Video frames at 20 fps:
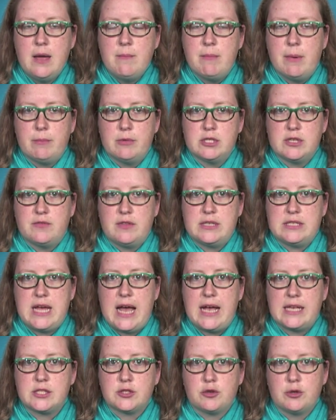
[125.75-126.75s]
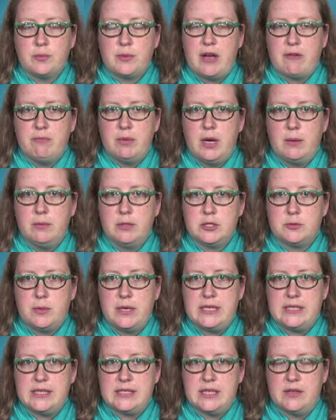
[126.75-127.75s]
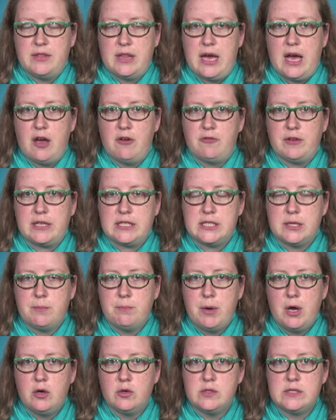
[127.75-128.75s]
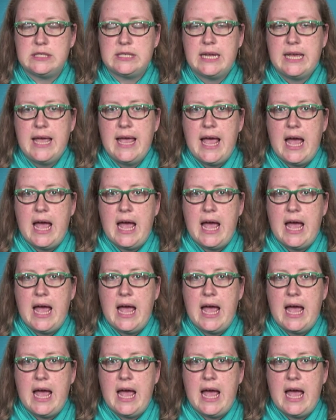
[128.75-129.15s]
Members of the task group have published pieces in the Huffington Post,